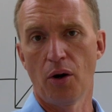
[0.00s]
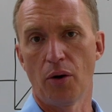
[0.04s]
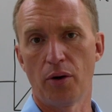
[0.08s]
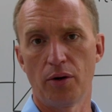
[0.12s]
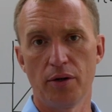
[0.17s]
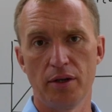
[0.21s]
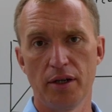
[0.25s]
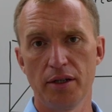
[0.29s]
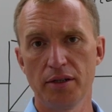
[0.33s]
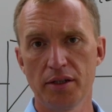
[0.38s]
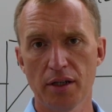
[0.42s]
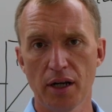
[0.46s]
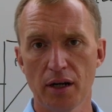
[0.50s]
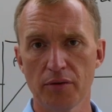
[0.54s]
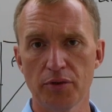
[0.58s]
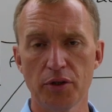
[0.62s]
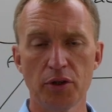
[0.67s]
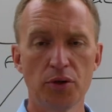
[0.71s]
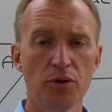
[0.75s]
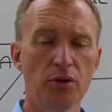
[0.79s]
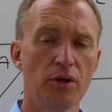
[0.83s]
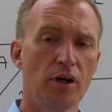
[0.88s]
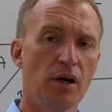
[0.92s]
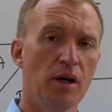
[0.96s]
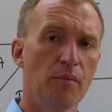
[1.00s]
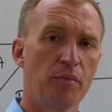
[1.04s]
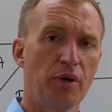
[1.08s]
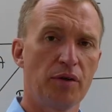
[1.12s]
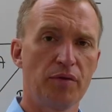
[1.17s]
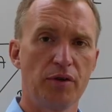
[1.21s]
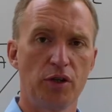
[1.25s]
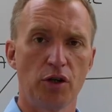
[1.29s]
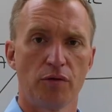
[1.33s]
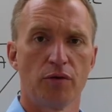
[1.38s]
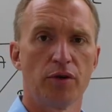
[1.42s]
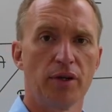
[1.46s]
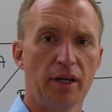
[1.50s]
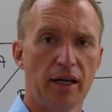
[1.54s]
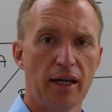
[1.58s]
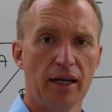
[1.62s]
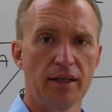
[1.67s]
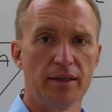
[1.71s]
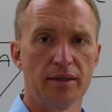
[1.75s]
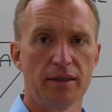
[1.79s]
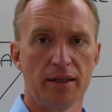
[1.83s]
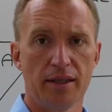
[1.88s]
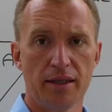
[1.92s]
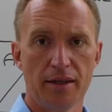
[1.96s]
or in linear view, but we don't want to
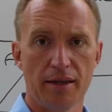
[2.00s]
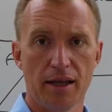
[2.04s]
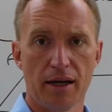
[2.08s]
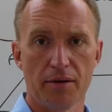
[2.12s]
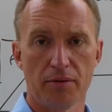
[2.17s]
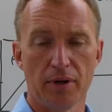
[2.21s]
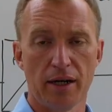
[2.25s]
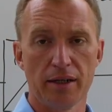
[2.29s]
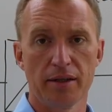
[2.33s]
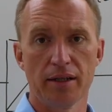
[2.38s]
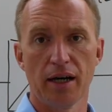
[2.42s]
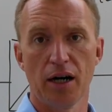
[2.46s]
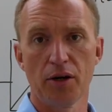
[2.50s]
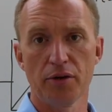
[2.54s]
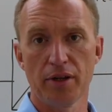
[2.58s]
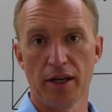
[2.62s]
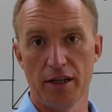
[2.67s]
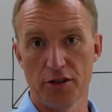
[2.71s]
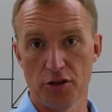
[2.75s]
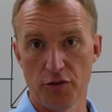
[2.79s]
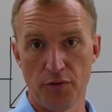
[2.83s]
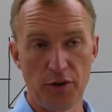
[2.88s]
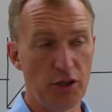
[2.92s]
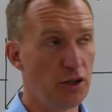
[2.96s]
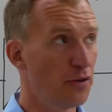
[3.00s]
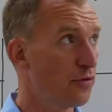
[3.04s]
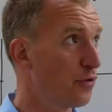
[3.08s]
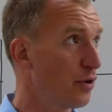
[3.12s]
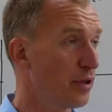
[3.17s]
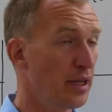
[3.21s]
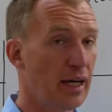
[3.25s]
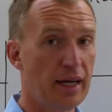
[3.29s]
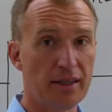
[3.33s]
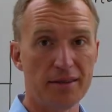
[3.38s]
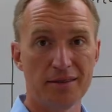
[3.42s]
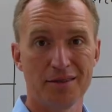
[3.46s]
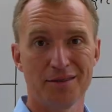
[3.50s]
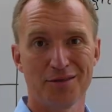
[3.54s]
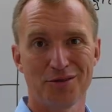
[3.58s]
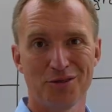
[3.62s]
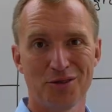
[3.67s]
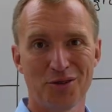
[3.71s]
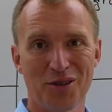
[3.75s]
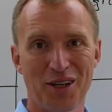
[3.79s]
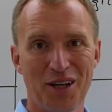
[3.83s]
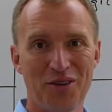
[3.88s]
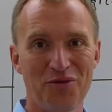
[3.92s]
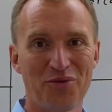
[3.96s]
get in there right now. There's a video for that.
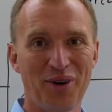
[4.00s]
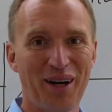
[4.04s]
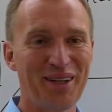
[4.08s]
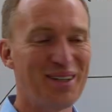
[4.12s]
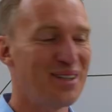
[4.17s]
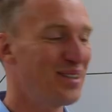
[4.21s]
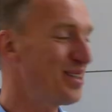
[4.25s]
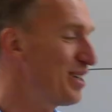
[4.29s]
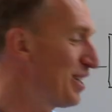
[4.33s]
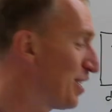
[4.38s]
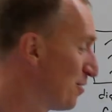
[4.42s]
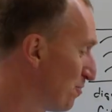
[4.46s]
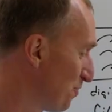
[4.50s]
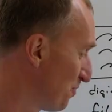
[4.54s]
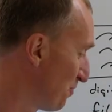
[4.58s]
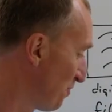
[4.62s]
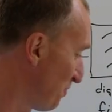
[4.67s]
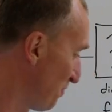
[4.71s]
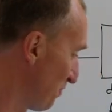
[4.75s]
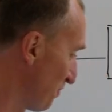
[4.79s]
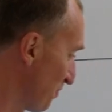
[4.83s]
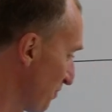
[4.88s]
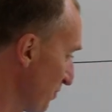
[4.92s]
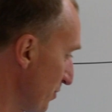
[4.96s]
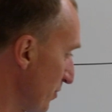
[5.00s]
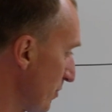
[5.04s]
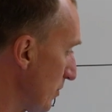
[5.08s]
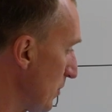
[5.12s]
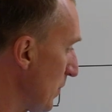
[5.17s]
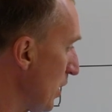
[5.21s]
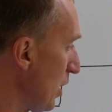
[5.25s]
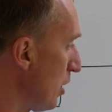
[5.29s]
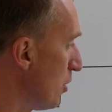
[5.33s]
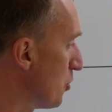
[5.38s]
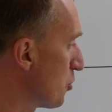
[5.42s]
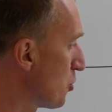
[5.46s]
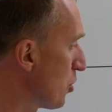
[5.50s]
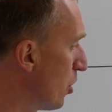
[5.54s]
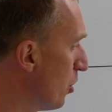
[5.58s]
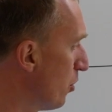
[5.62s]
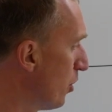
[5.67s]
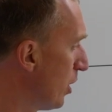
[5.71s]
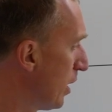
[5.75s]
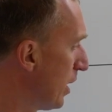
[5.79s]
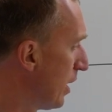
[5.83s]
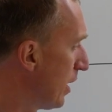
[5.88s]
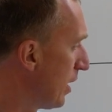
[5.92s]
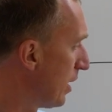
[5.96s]
You can find it here.
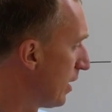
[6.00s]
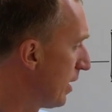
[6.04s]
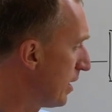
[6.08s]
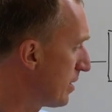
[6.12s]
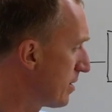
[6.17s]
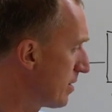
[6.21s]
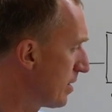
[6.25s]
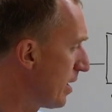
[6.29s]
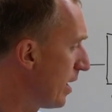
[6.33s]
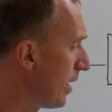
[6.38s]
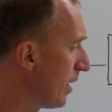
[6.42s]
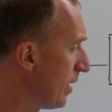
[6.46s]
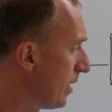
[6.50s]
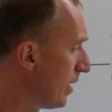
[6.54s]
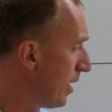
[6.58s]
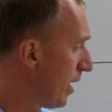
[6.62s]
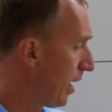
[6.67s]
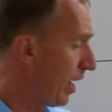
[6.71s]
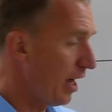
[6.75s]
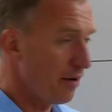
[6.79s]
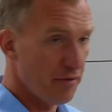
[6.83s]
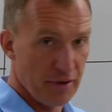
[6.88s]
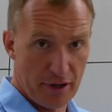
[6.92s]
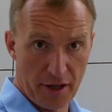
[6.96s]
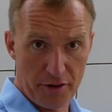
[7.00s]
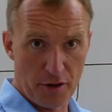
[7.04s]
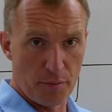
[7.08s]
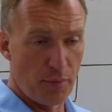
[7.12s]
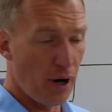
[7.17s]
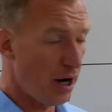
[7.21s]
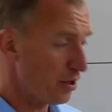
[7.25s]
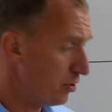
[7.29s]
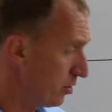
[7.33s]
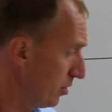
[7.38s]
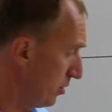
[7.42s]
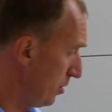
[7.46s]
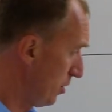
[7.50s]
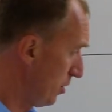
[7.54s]
So let's say I have another partial